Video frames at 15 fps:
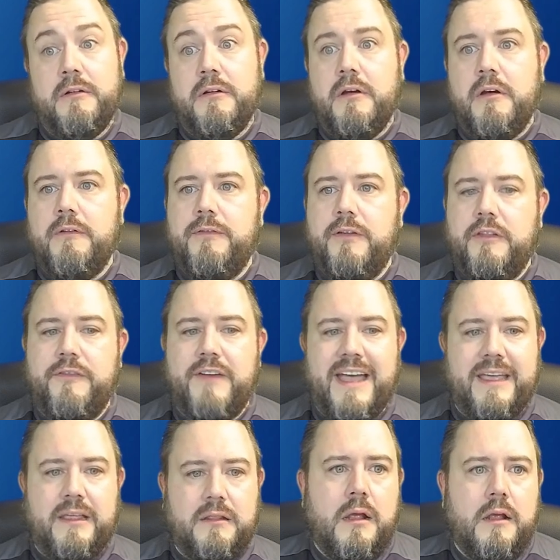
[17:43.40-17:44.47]
for the
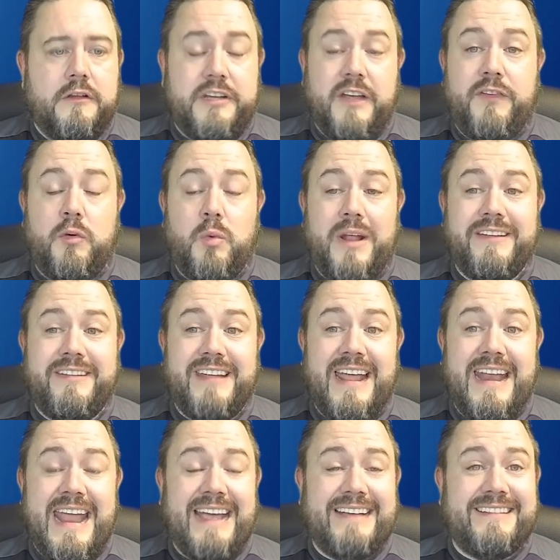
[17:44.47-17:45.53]
Vale. Sheffield Wednesday are
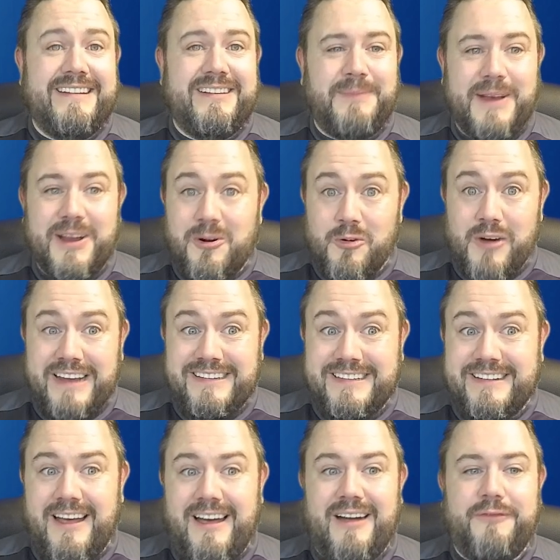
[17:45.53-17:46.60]
next, and it's been a great
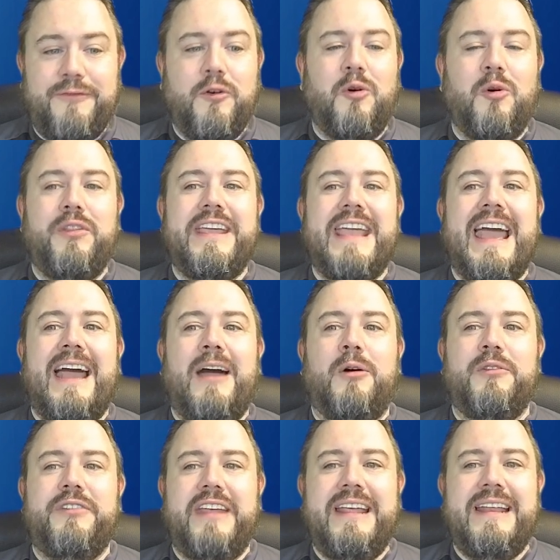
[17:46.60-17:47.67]
start for the
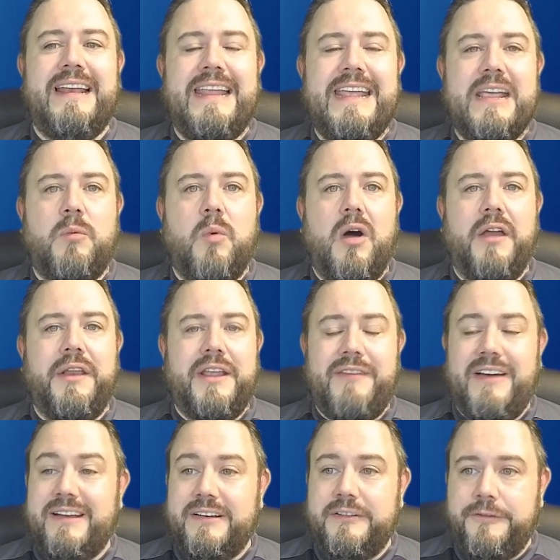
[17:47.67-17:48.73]
Owls in League One. They've
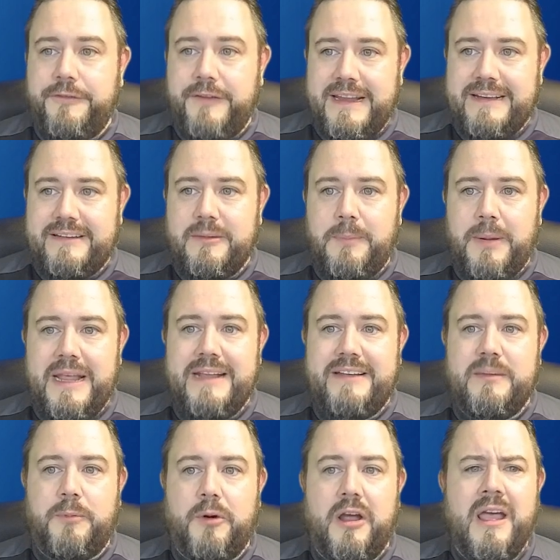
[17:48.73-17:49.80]
had a defeat to
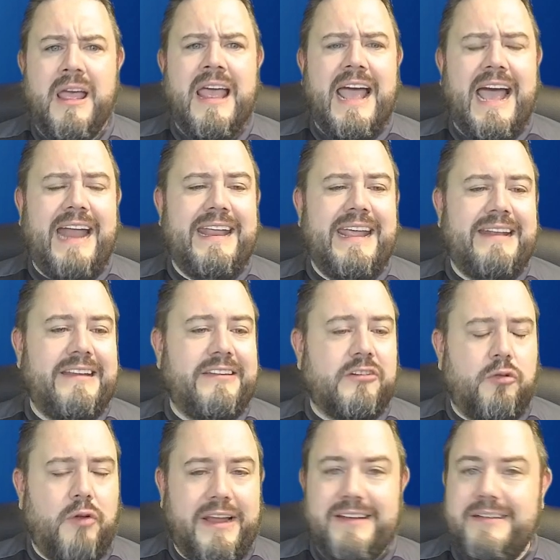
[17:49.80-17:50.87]
Peterborough, and they had this
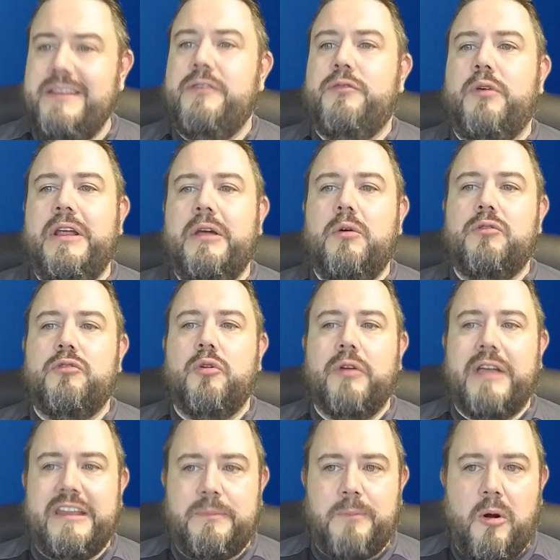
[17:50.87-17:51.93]
crazy 3-3 draw
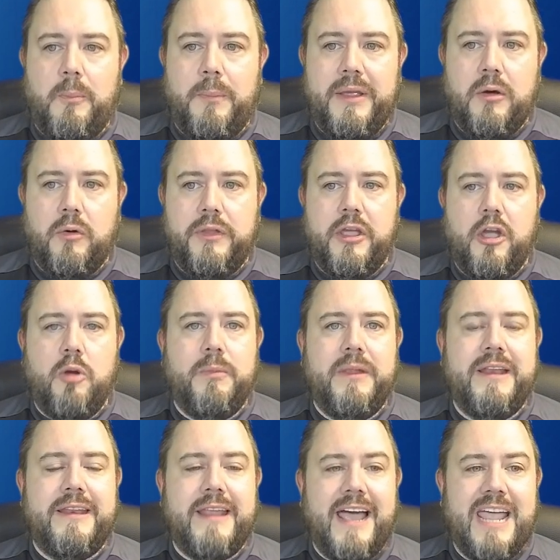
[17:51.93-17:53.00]
against Pompey on the
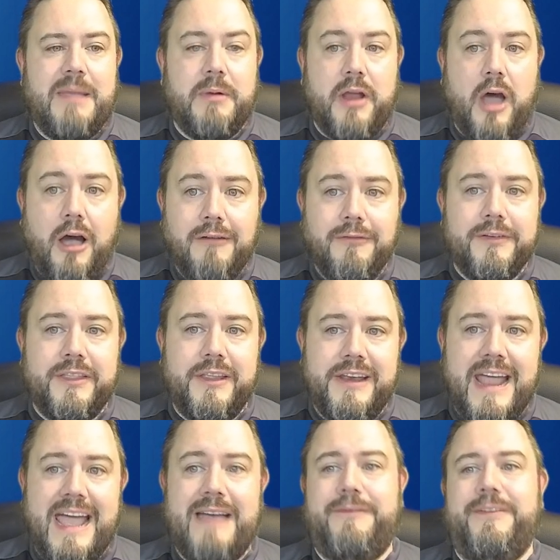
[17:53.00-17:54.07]
opening day. But other than
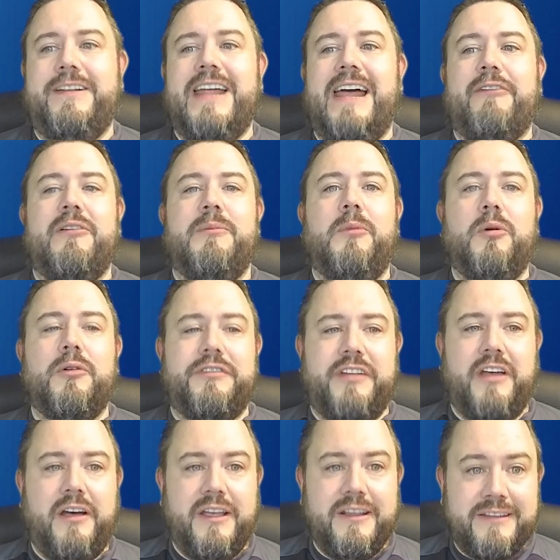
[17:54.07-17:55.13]
that, for Darren Moore's
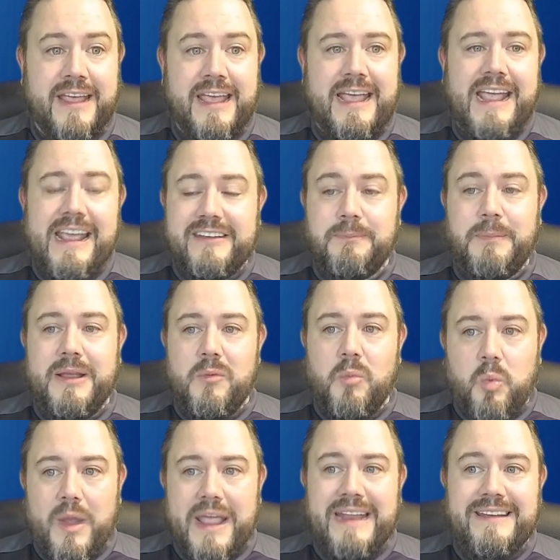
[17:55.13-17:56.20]
sides, it's been
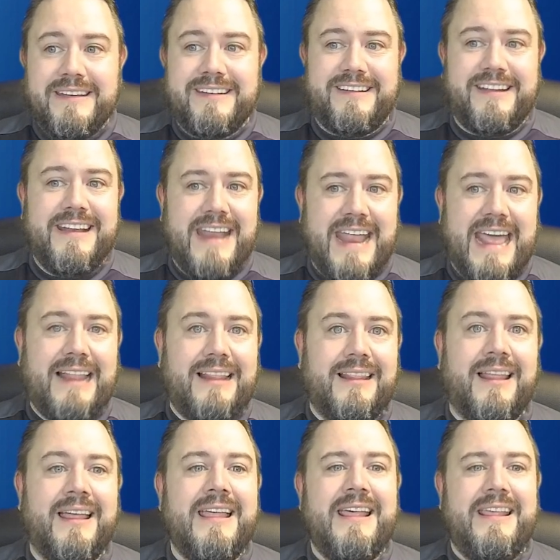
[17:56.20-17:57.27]
wins to
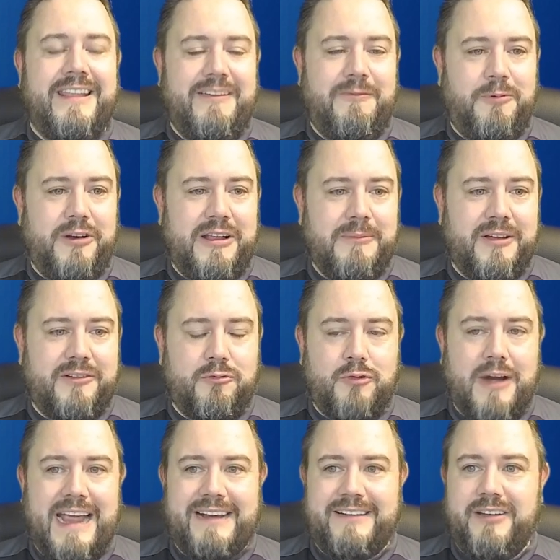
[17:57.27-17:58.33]
nil. They've pretty much
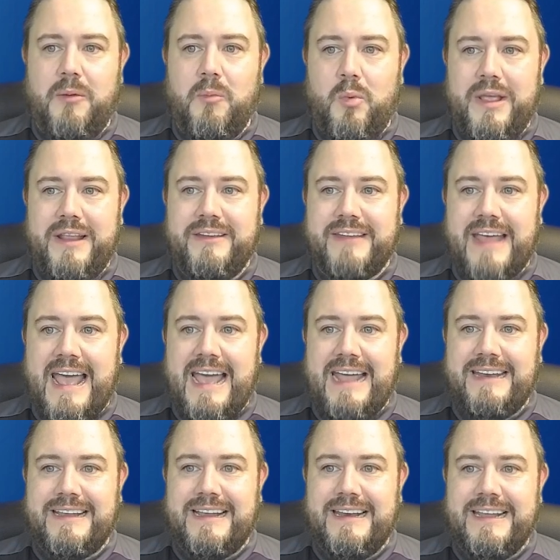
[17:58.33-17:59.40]
racked up wins
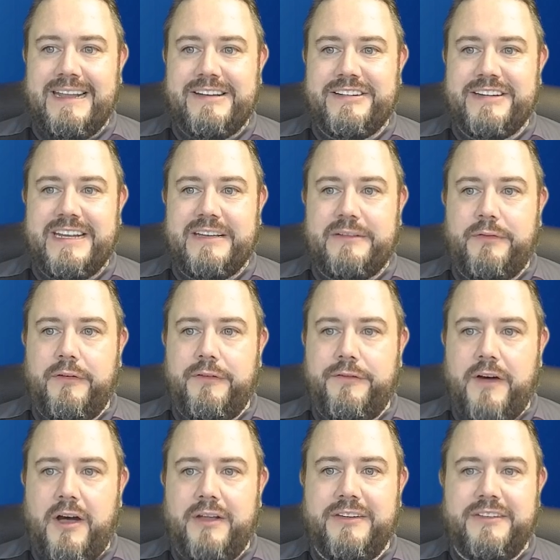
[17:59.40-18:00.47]
and clean sheets for
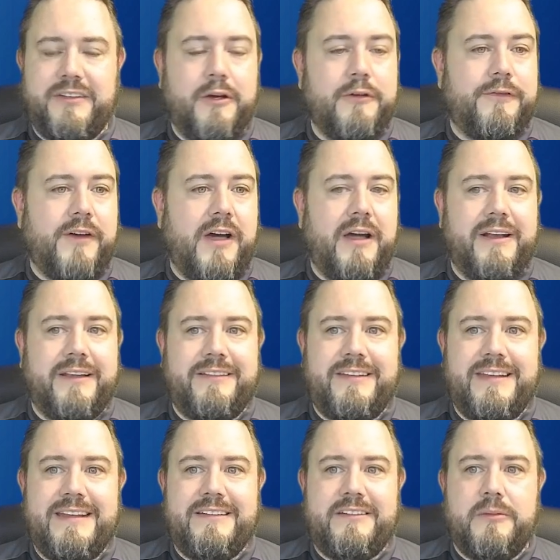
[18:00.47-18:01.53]
fun so far, and it
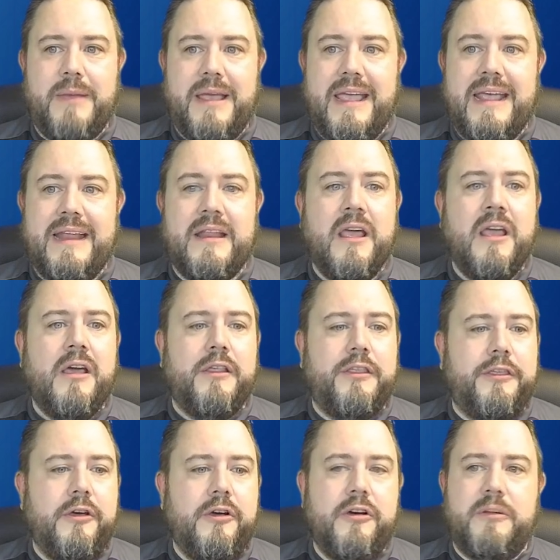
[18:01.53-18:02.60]
sees them in
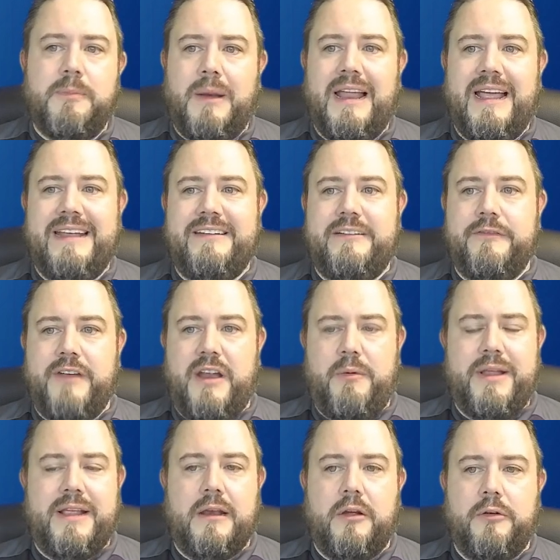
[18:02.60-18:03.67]
3rd place,
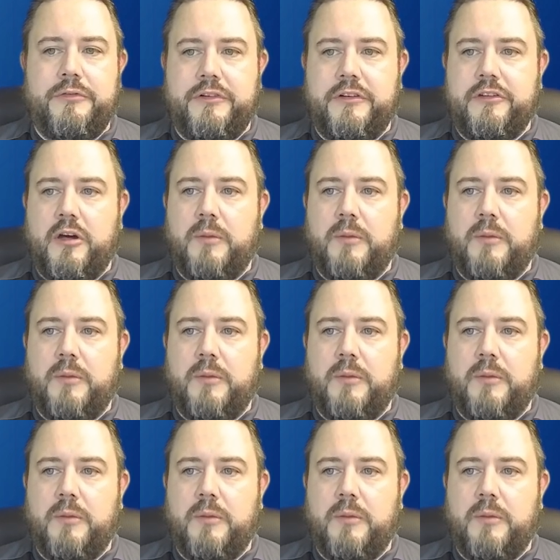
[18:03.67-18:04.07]
very close to top